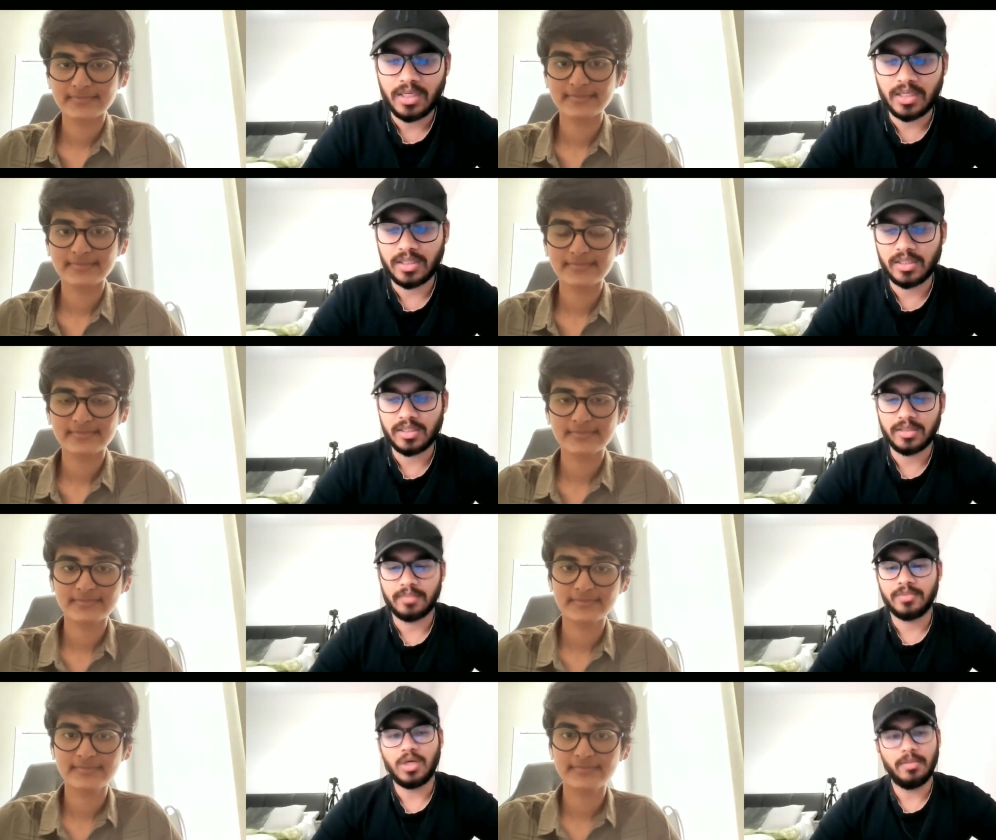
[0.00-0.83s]

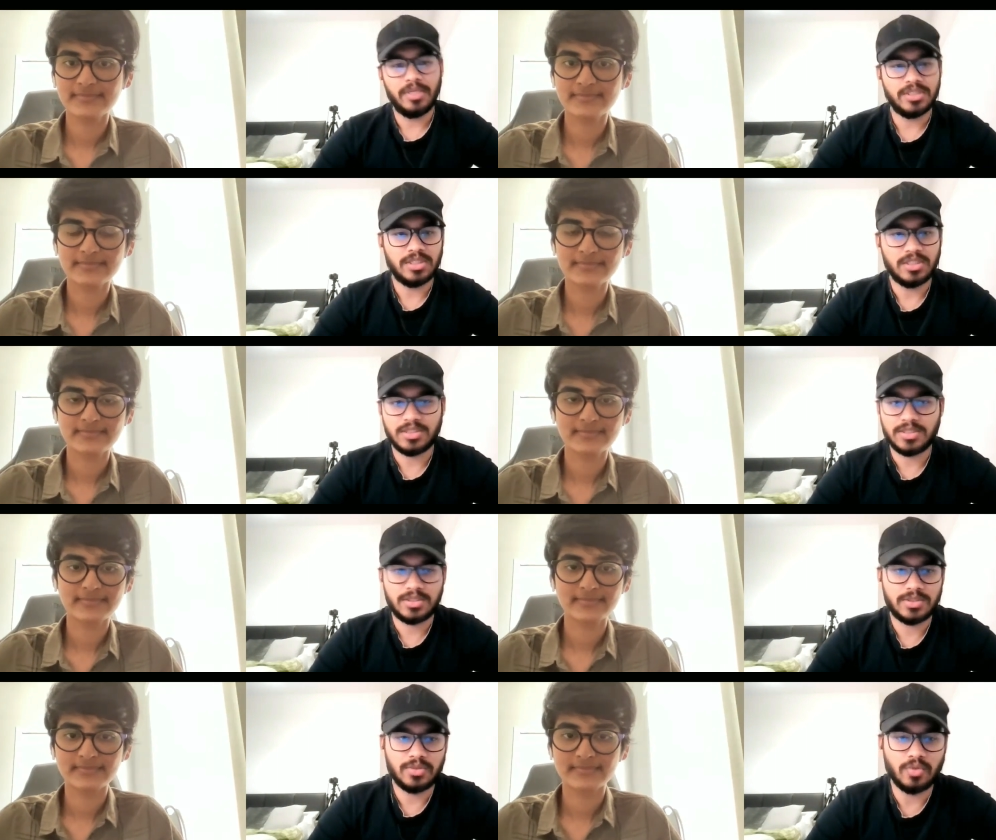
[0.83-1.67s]
Speaker 1: uh, the competition
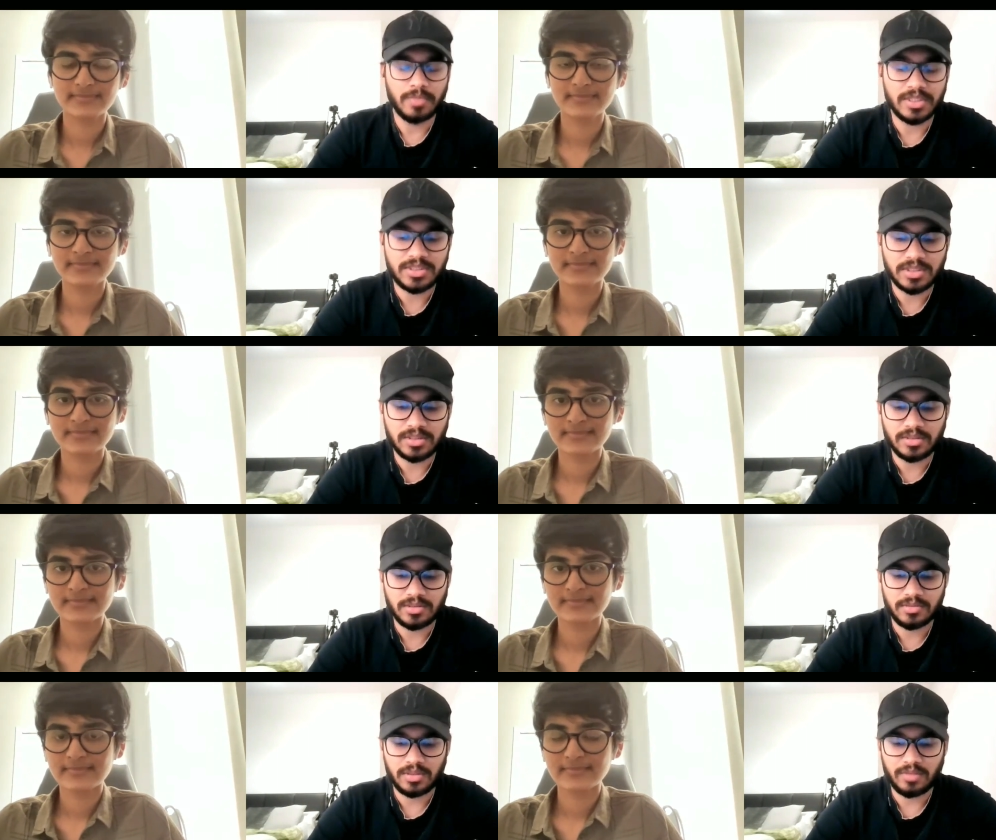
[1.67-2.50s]
is too much.
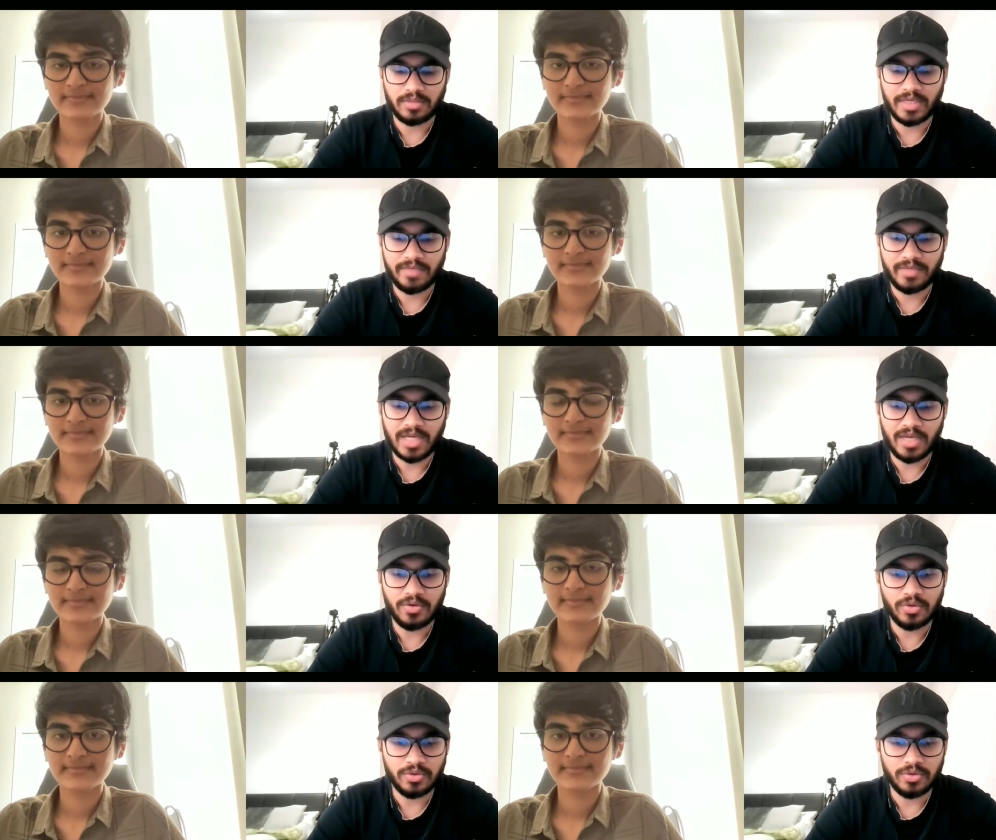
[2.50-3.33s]
Uh, whenever
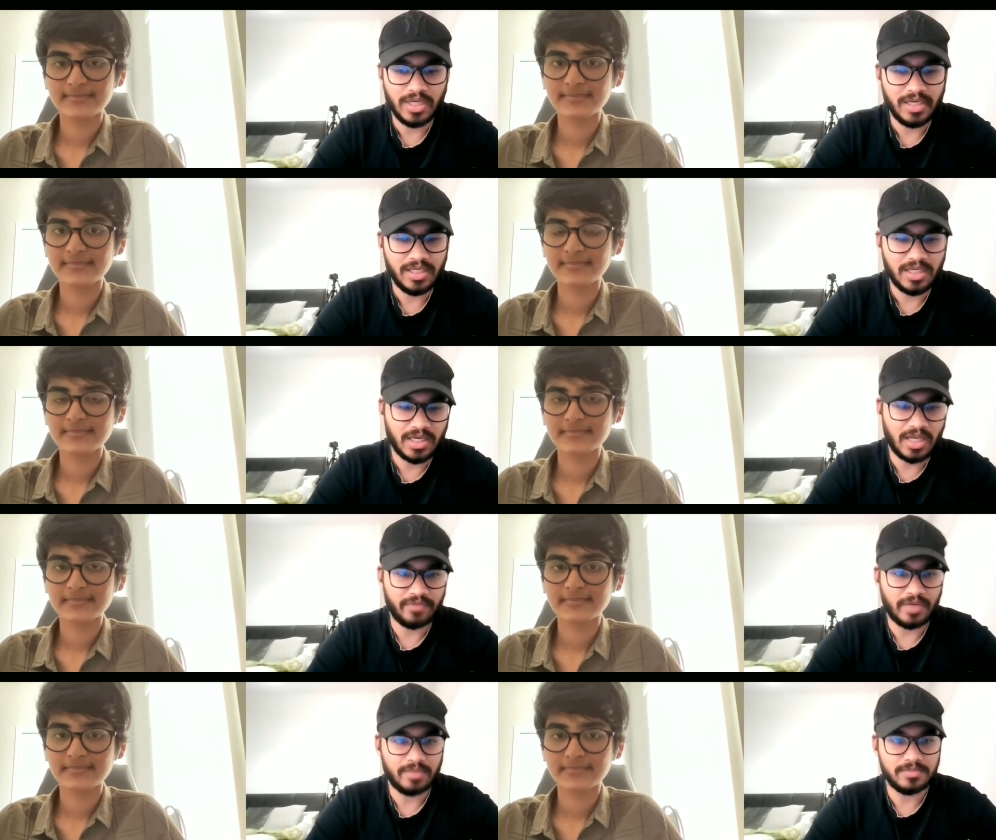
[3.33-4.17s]
I go to LinkedIn and
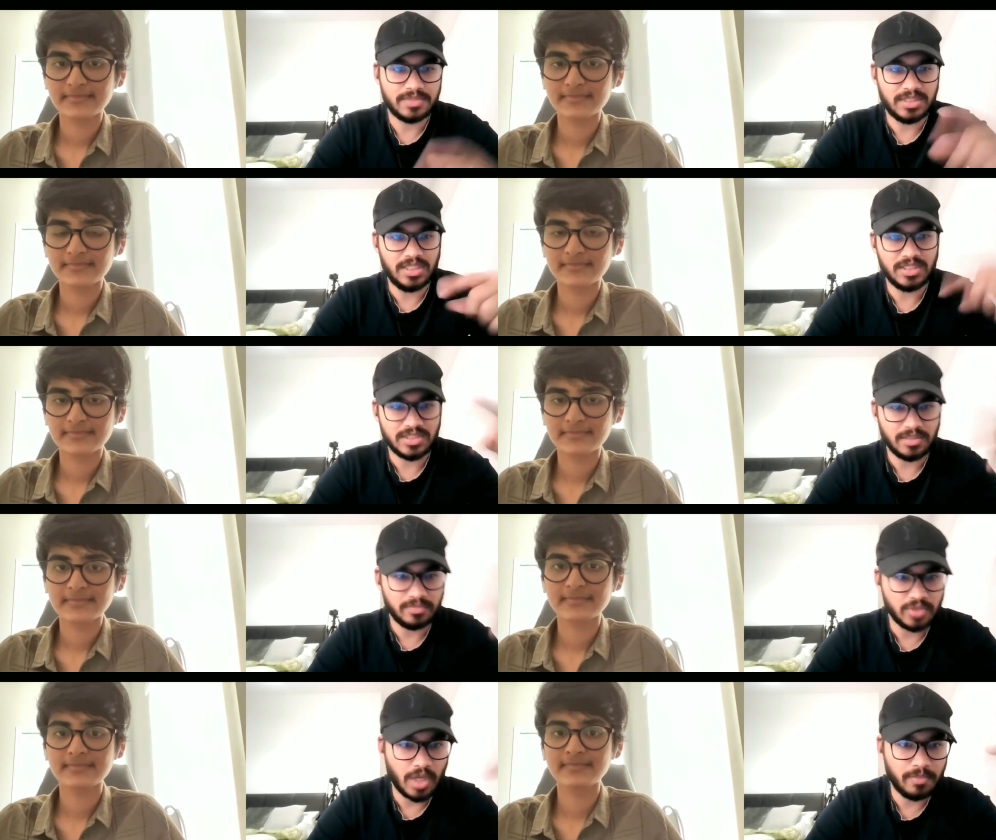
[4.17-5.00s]
if I'm seeing
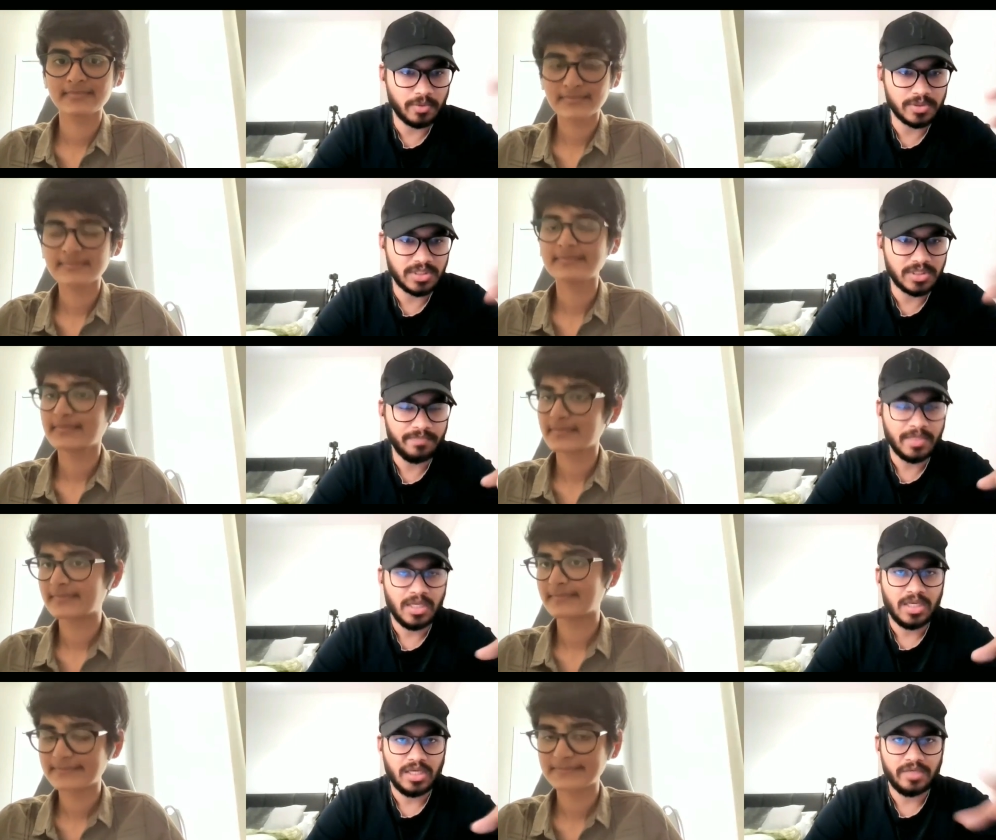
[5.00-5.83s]
some job posting,
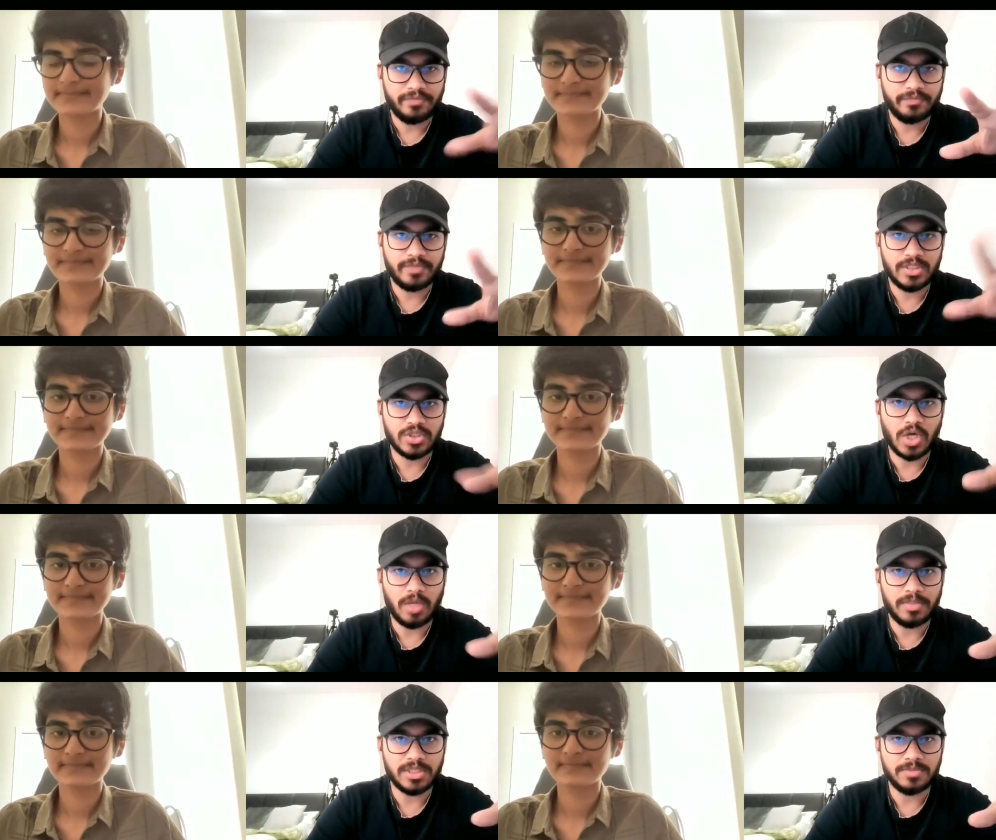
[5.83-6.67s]
if the
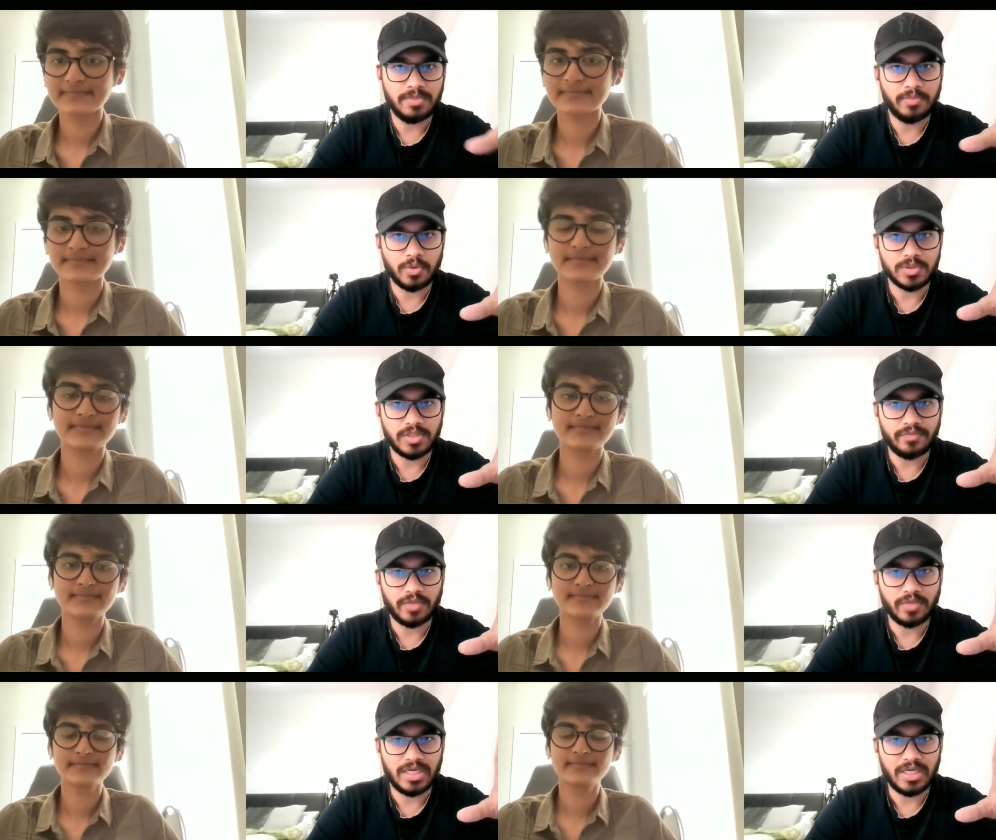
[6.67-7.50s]
job is been posted
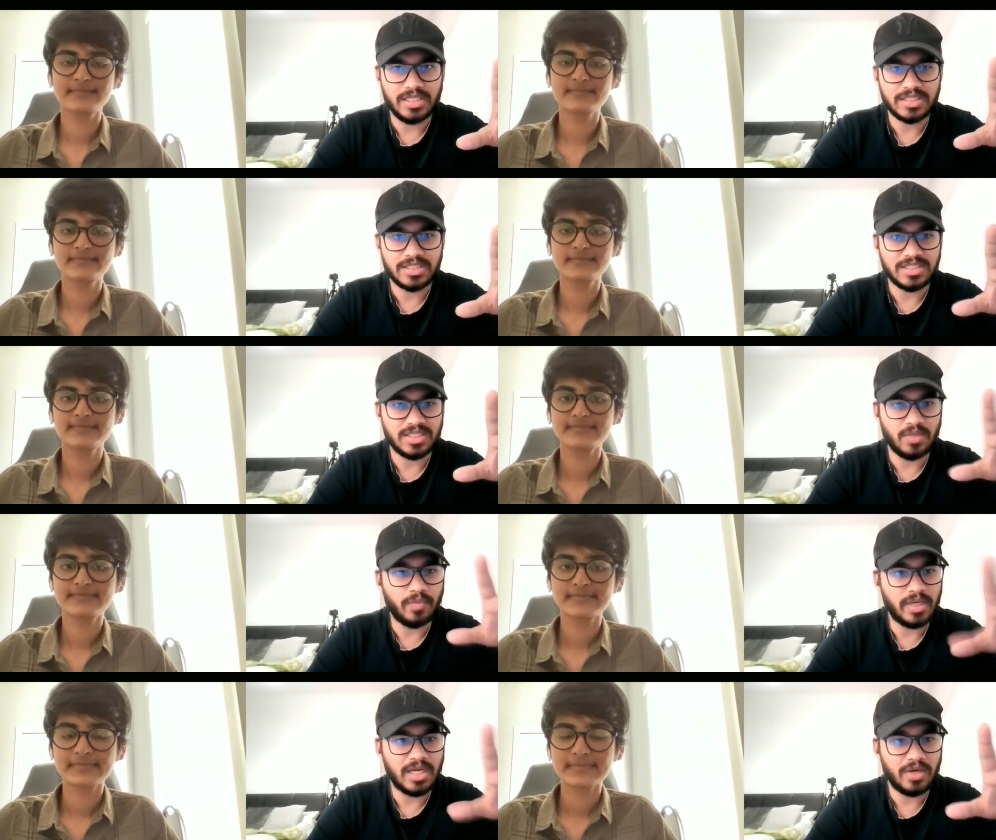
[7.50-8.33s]
for at least let's
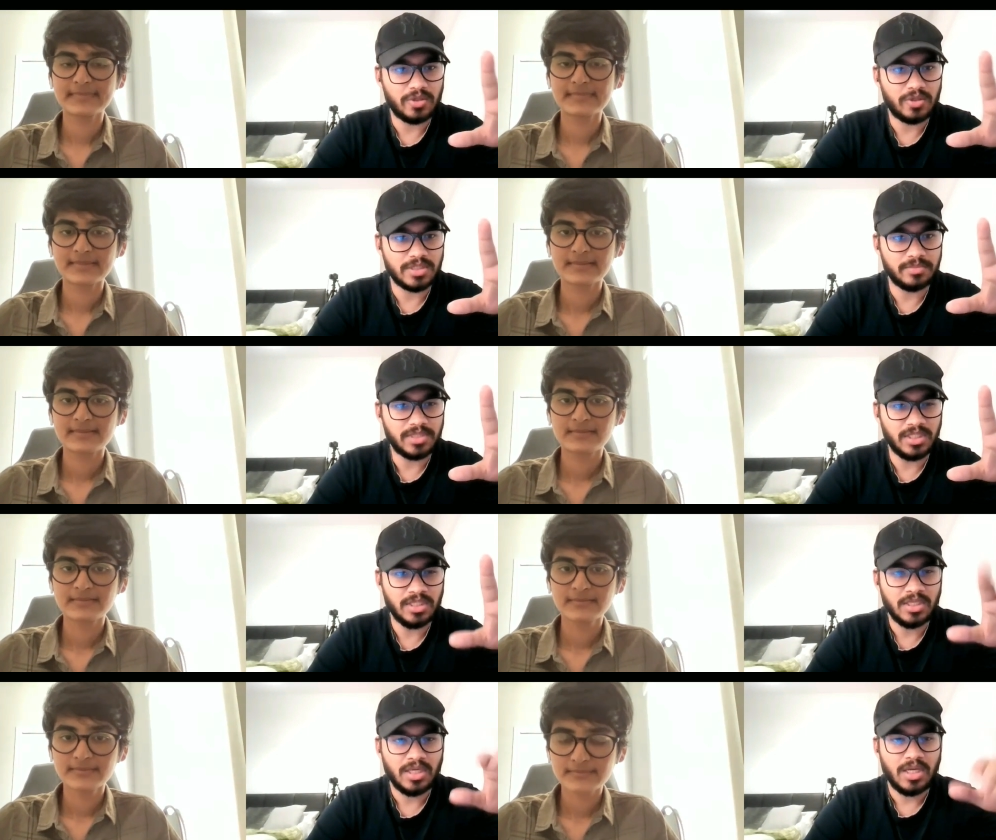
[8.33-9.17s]
say one hour or
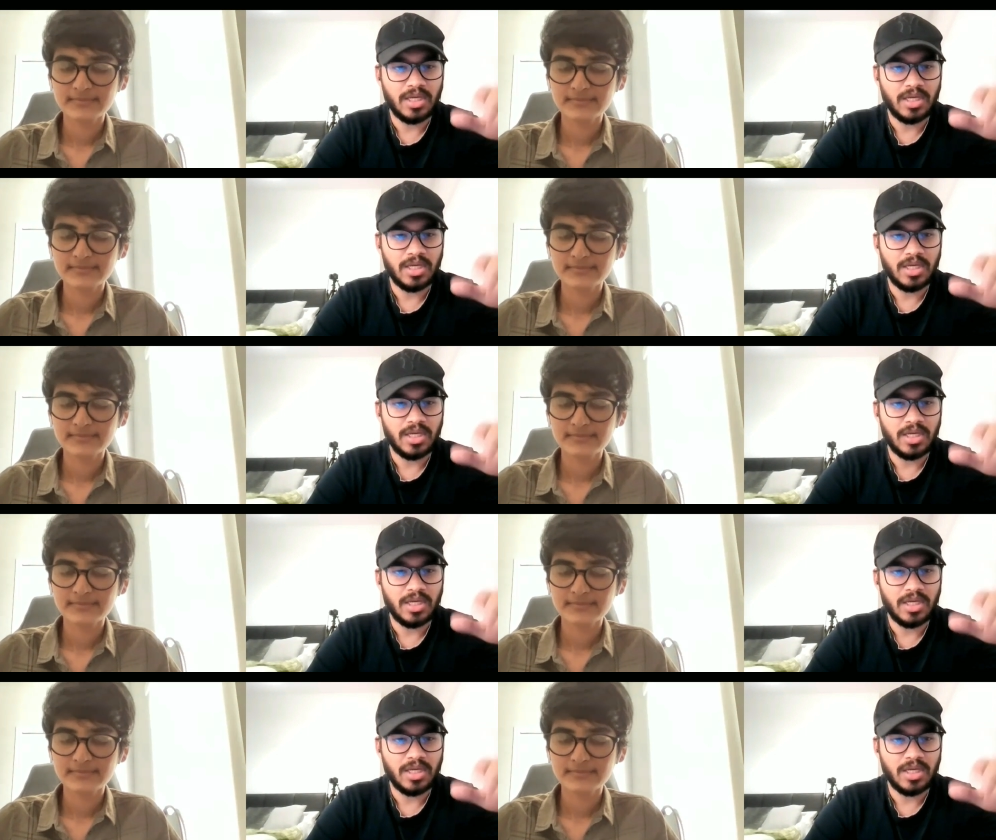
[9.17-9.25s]
something,